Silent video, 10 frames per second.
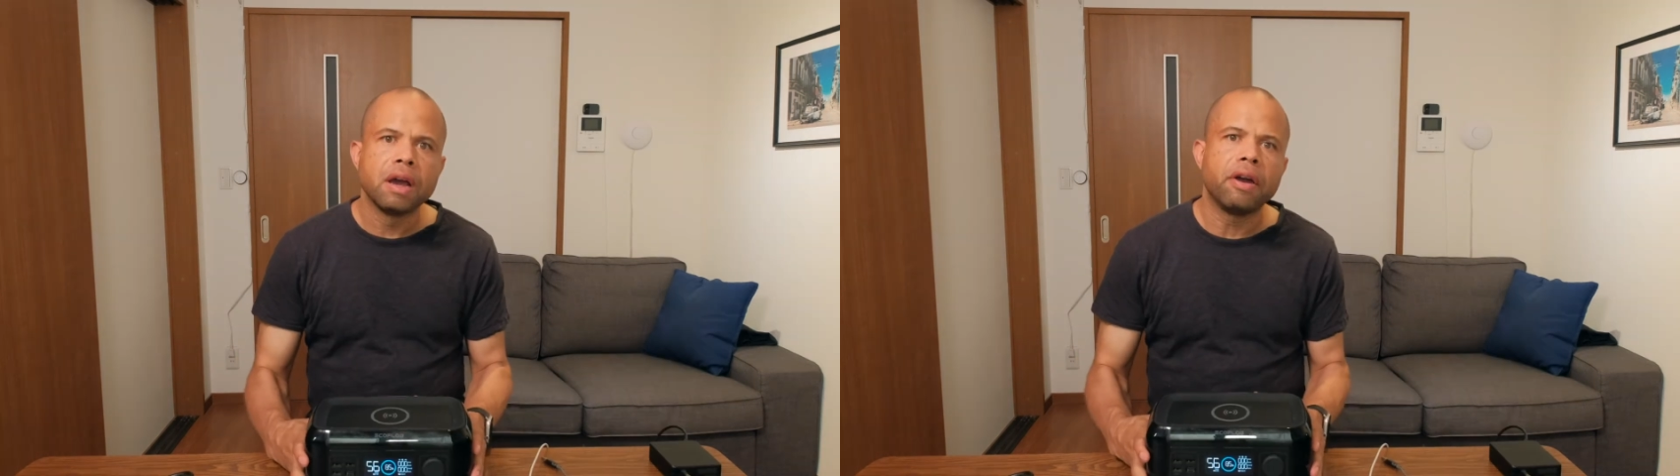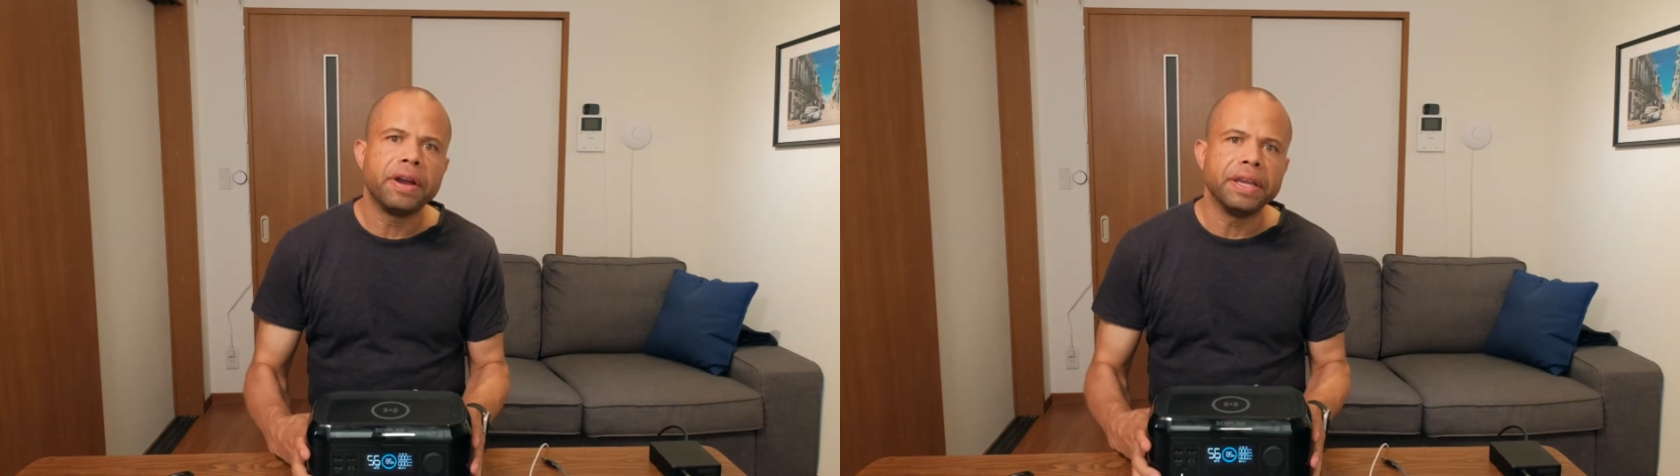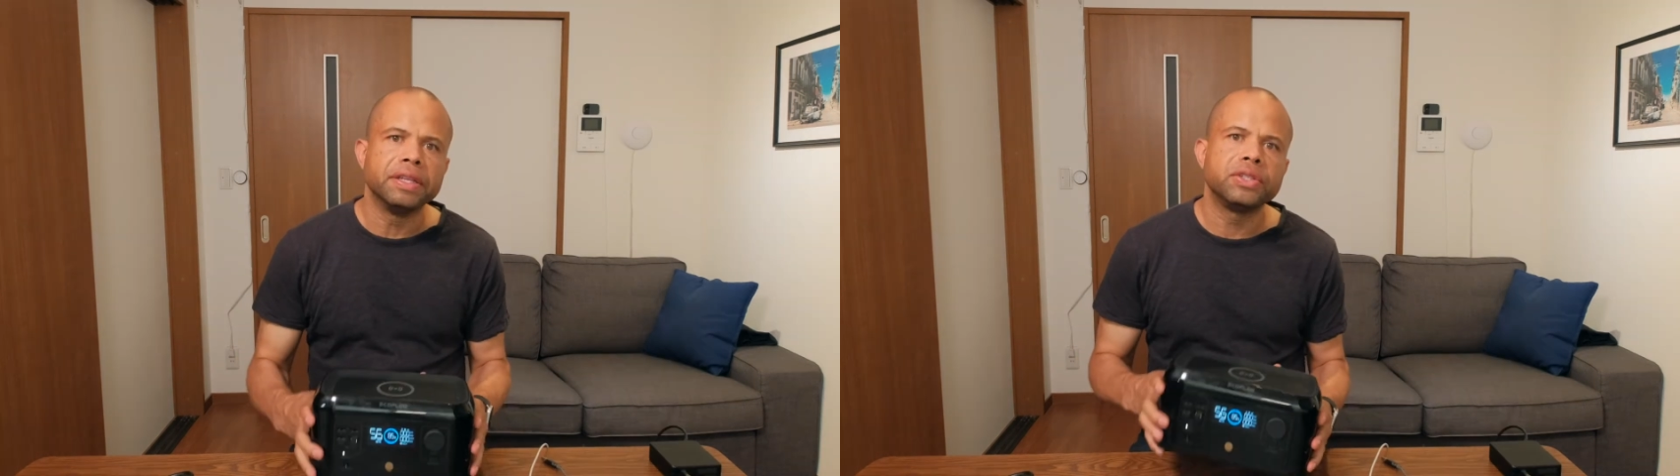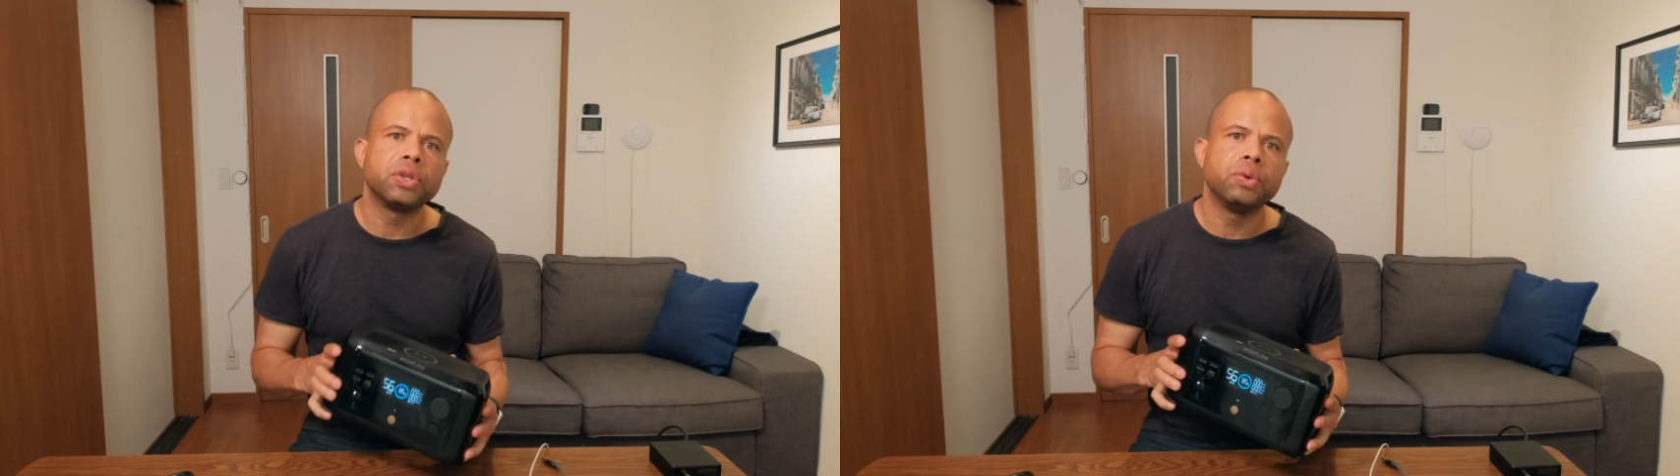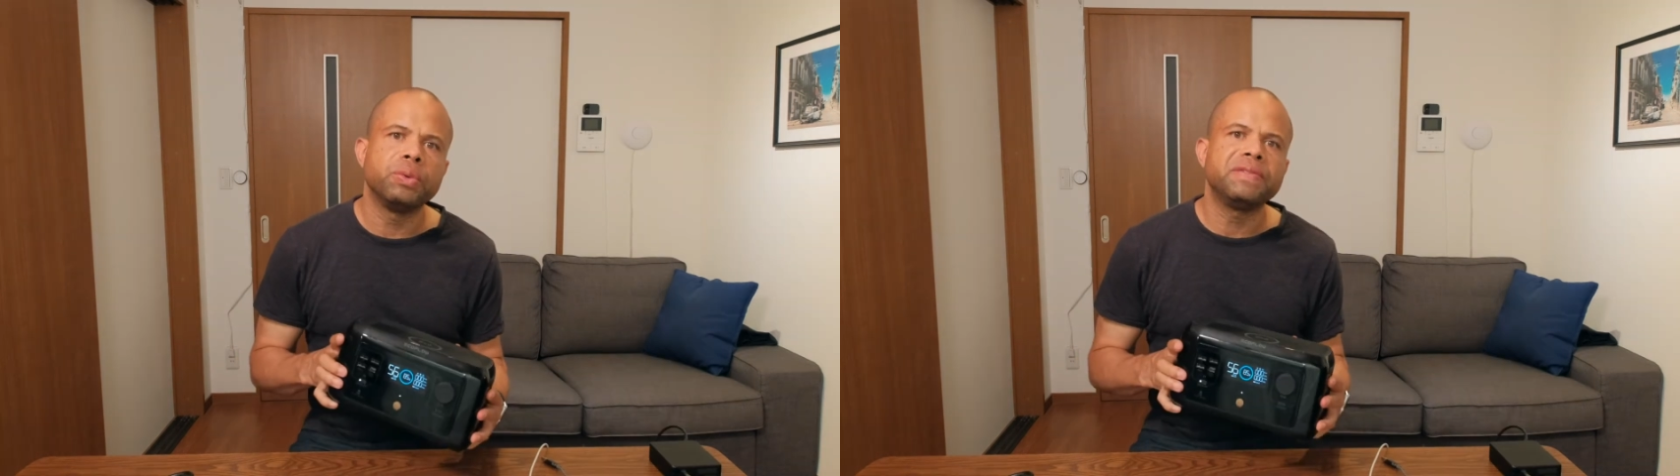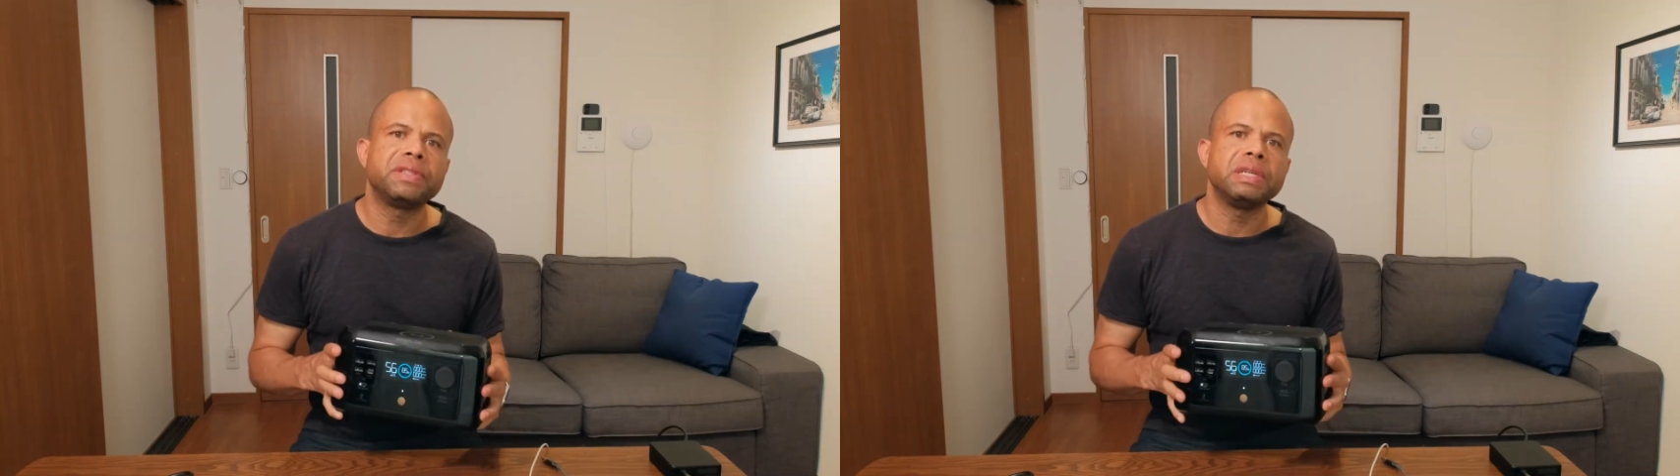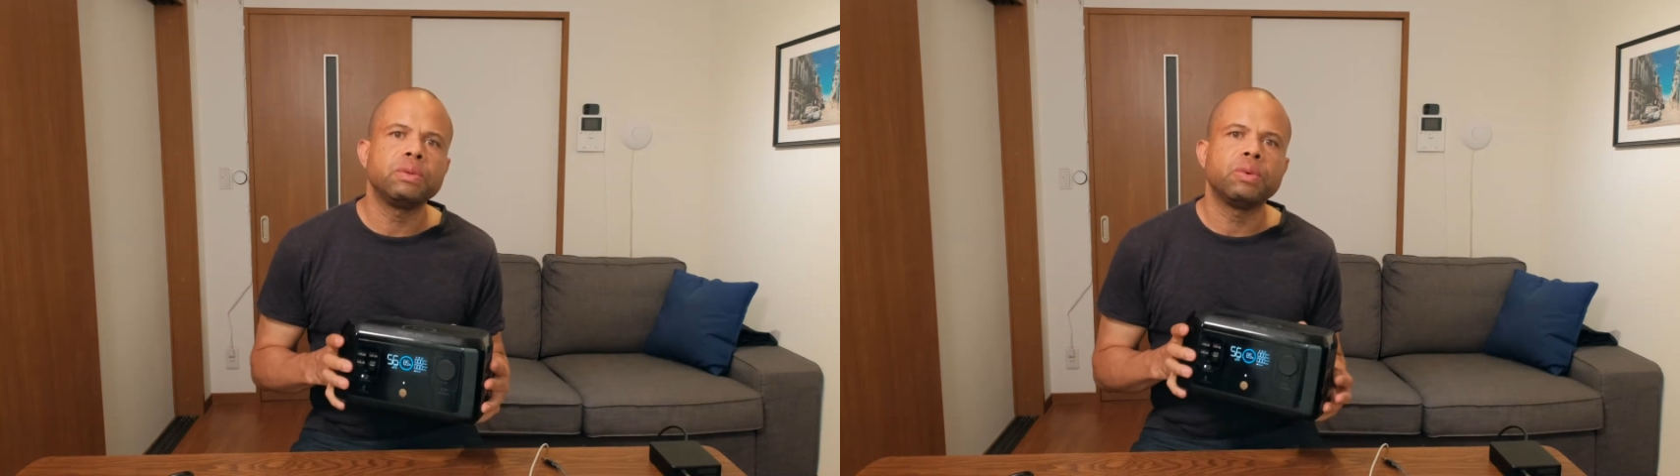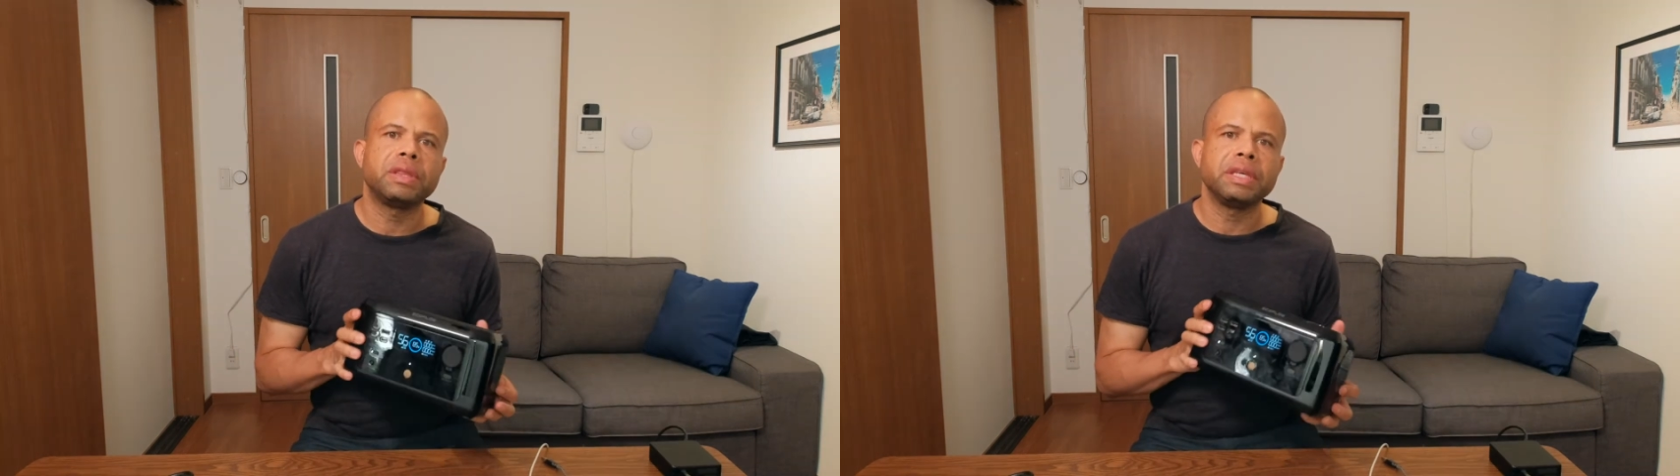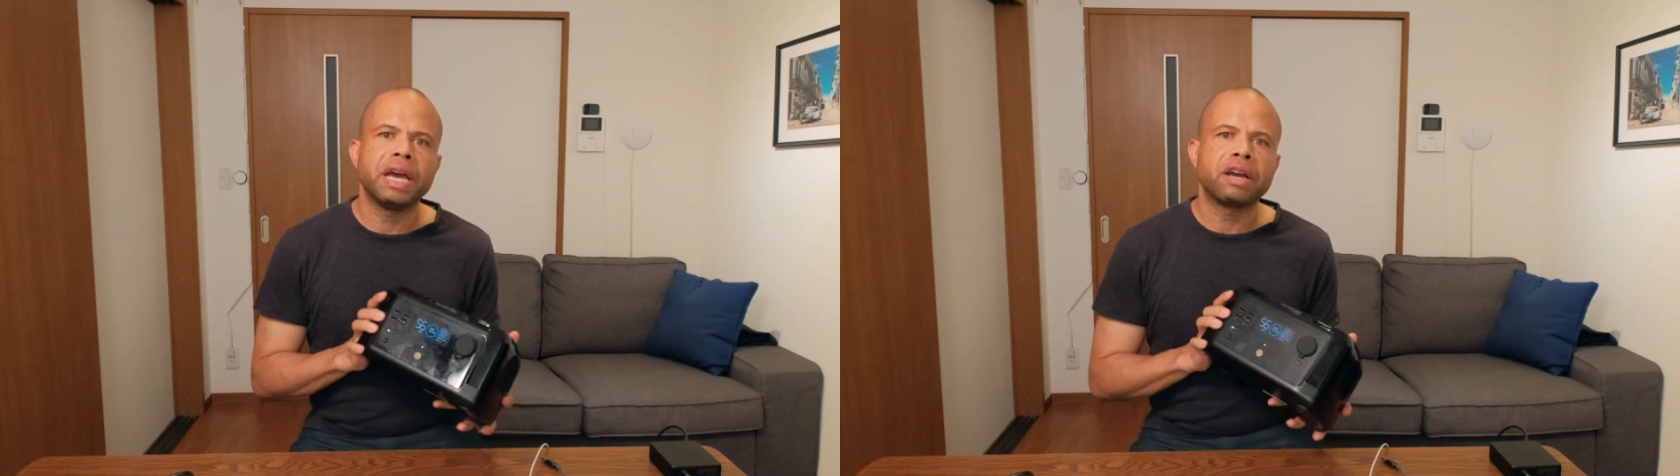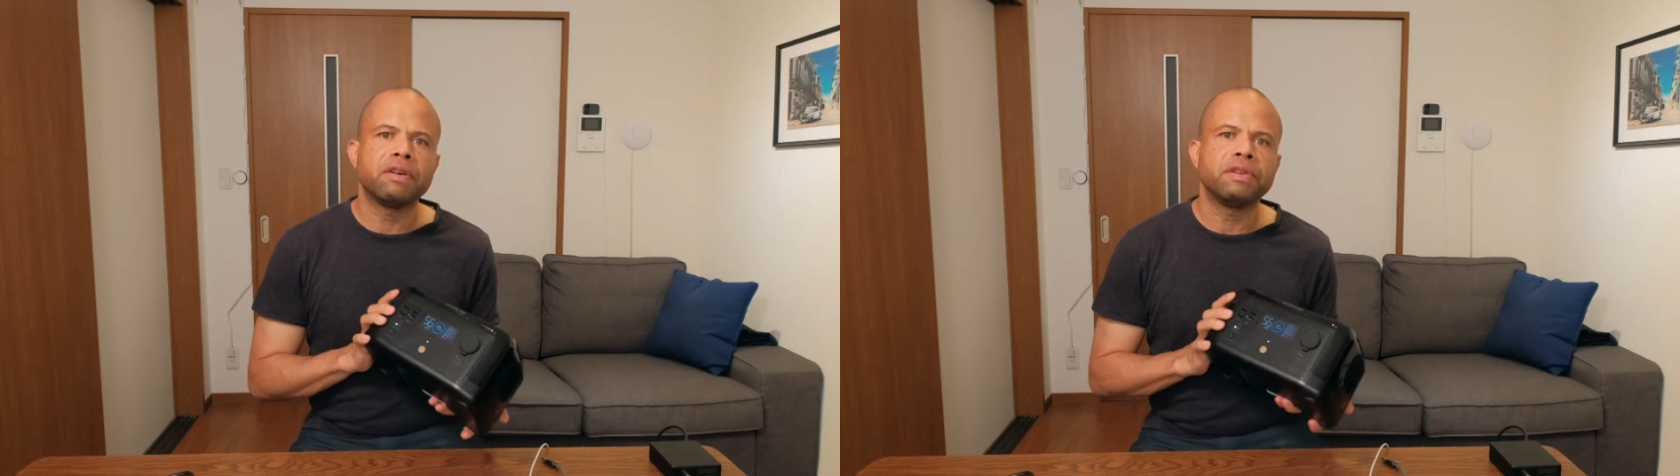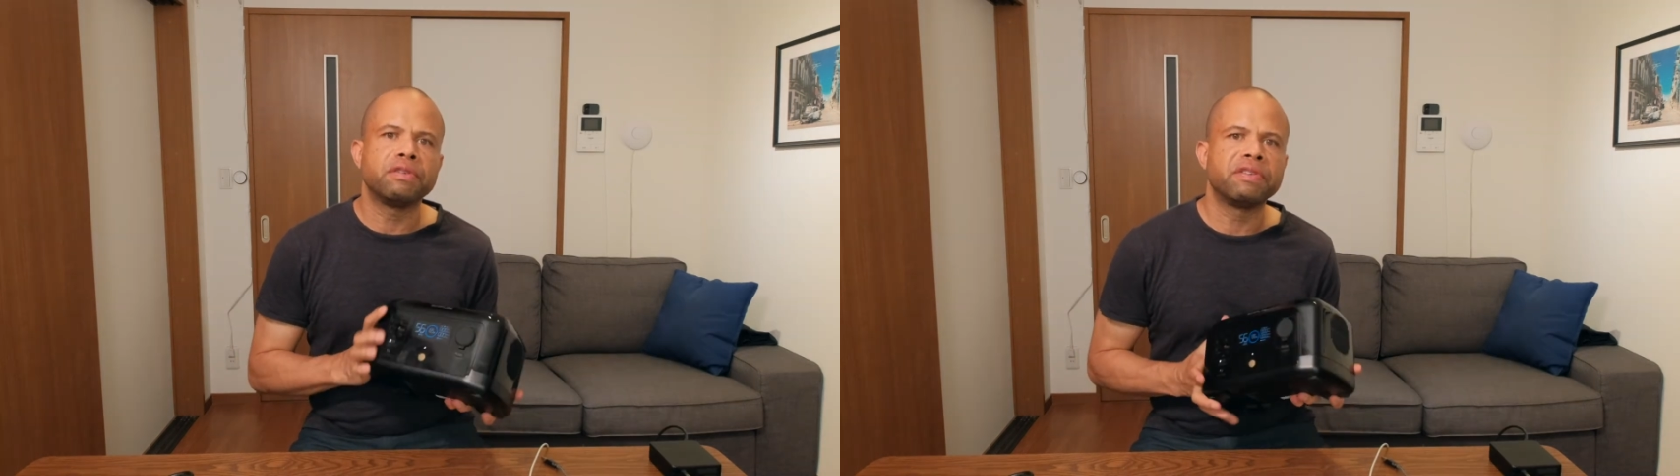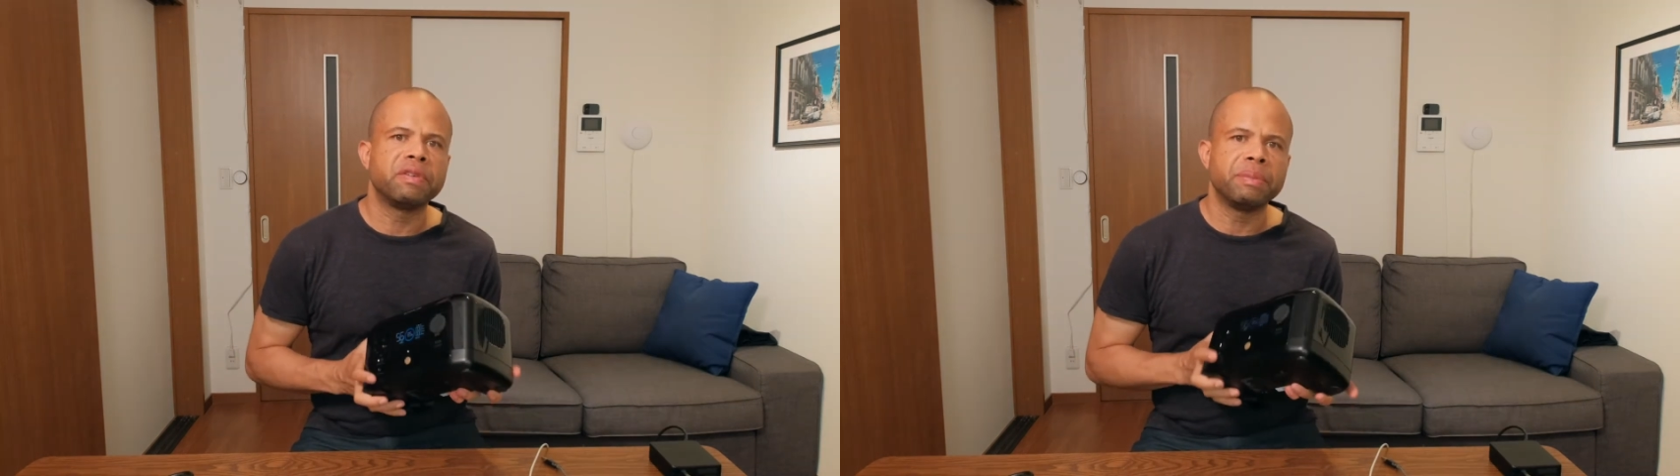All right, so we've seen what the EcoFlow River